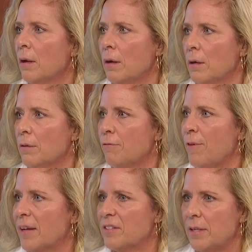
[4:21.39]
uh,
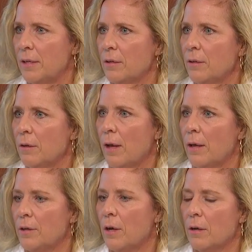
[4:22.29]
vaccine
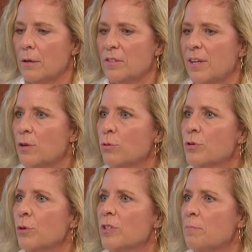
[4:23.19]
uh, schedule,
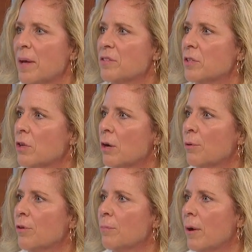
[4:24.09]
so it's best to talk
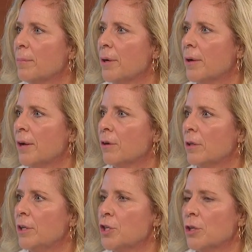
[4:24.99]
with your primary care
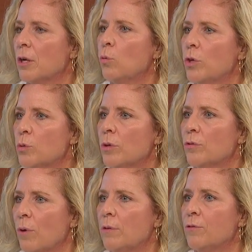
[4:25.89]
clinician on which
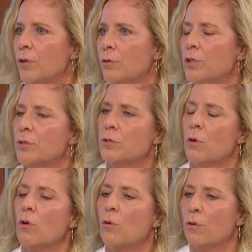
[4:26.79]
one's right for you. Just
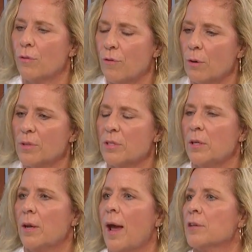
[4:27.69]
don't go to the
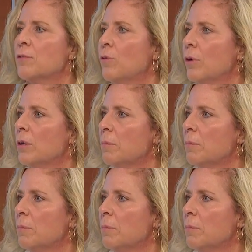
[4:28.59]
pharmacy and ask for it